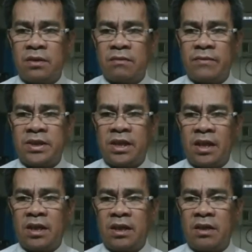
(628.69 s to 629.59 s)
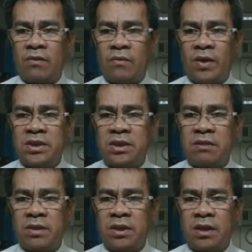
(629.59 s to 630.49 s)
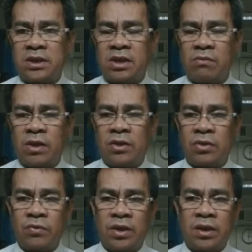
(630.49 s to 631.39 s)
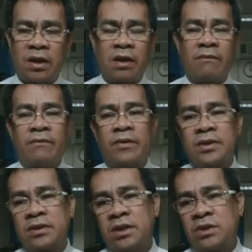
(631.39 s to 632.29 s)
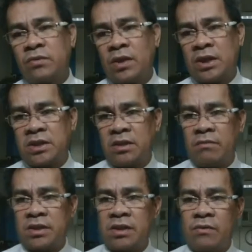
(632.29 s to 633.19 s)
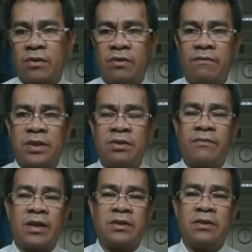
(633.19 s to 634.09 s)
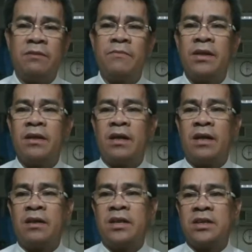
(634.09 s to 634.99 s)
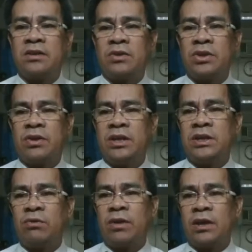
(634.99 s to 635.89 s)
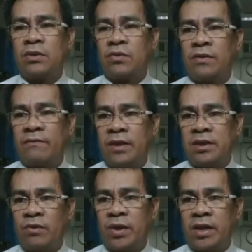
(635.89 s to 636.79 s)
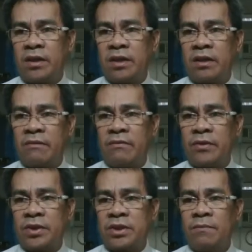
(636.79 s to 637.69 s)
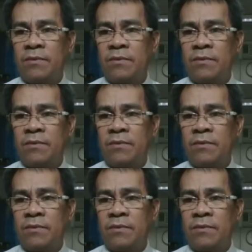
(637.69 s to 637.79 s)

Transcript: physically, 1 centimeter is equivalent to 20 gram force. This will serve as our conversion factor, and this is also the instrument to convert the 100 gram force